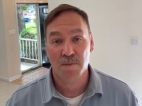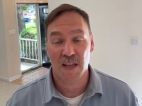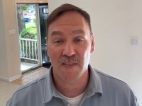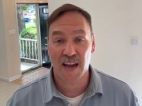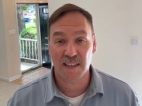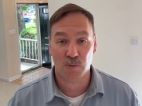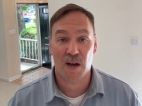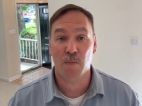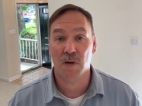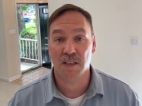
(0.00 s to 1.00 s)
And that's why
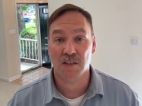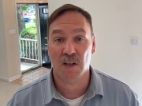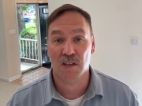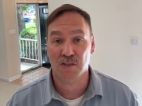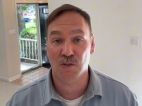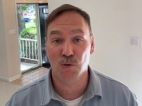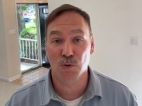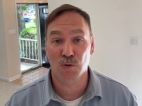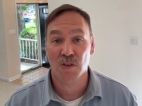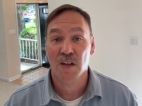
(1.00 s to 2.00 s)
Money Talks and
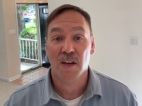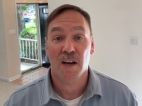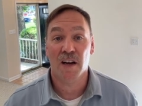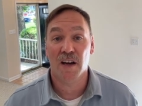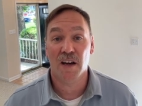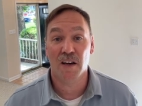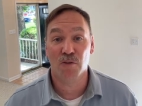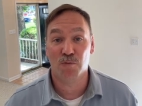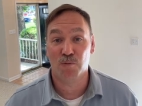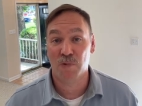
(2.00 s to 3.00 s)
News
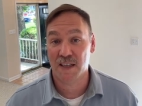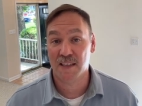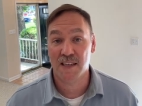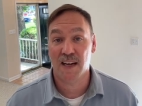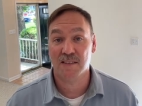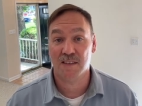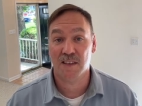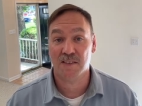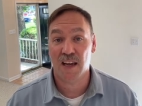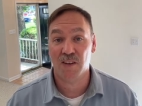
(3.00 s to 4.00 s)
recognized
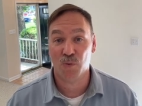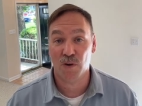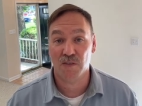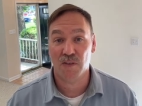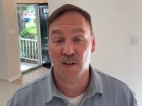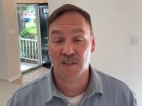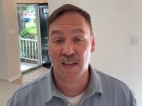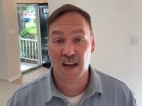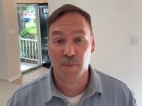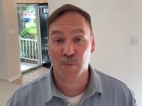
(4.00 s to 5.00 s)
us as one of their
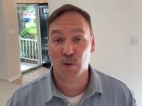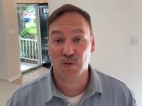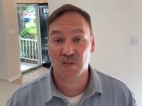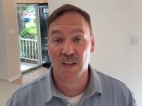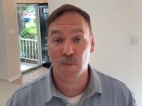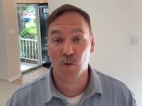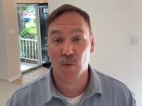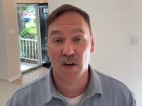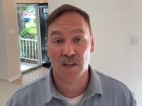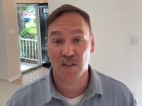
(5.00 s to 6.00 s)
top most stable
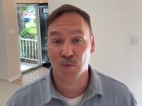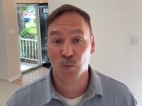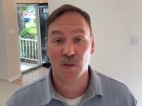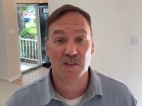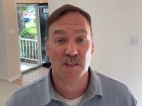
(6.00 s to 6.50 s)
markets, which